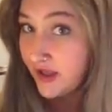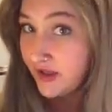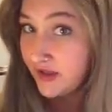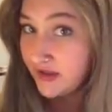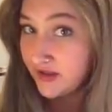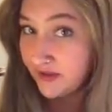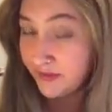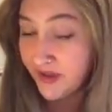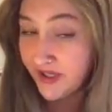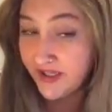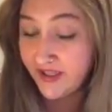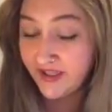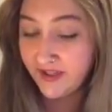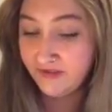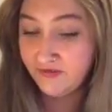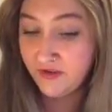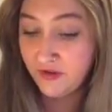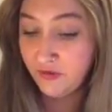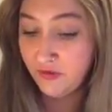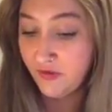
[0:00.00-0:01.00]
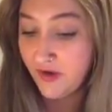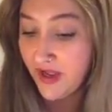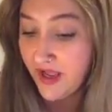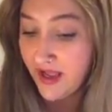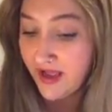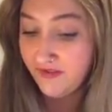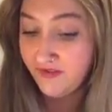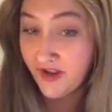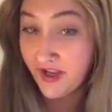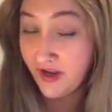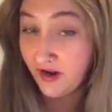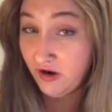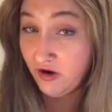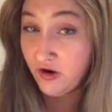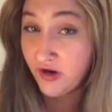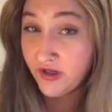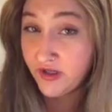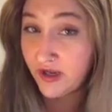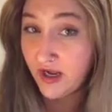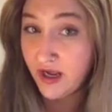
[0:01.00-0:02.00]
Depending if you have hair
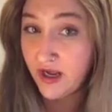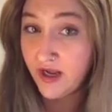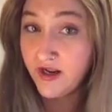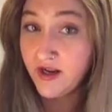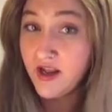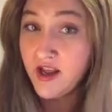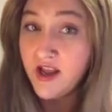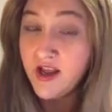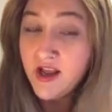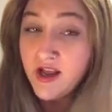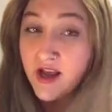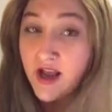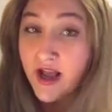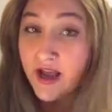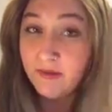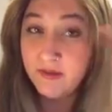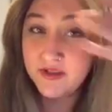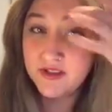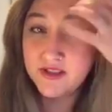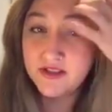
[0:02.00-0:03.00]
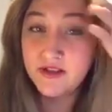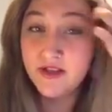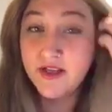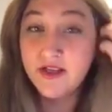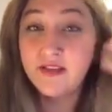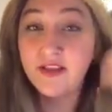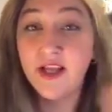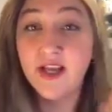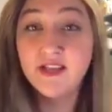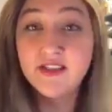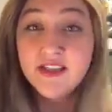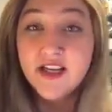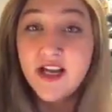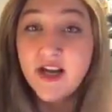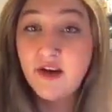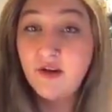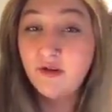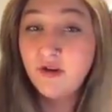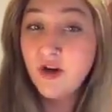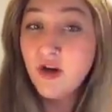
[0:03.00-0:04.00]
or not, I would slick that
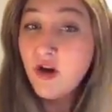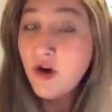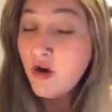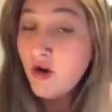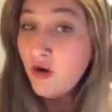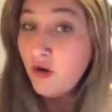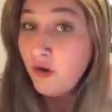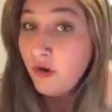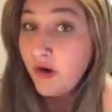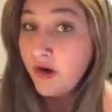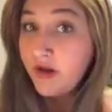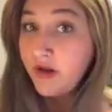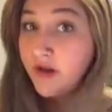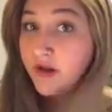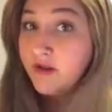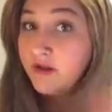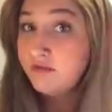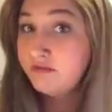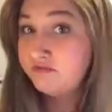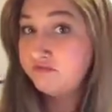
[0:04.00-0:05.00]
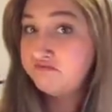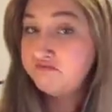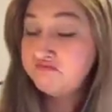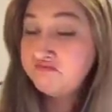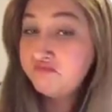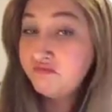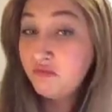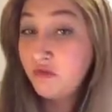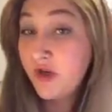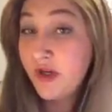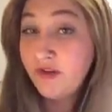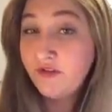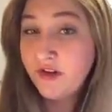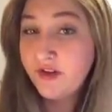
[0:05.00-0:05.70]
down, or whatever.